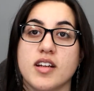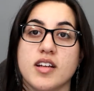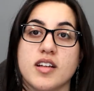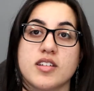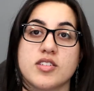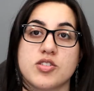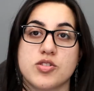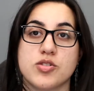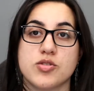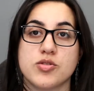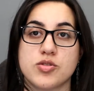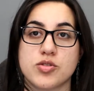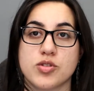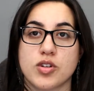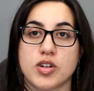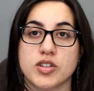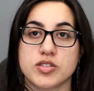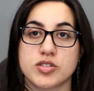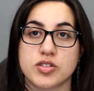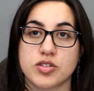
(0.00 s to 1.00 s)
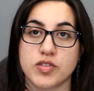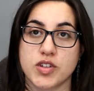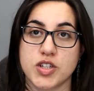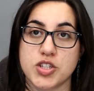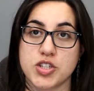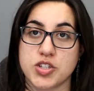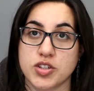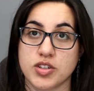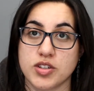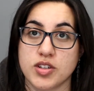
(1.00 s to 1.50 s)
and it's due to
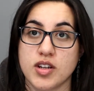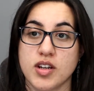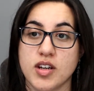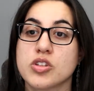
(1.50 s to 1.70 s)
conservation.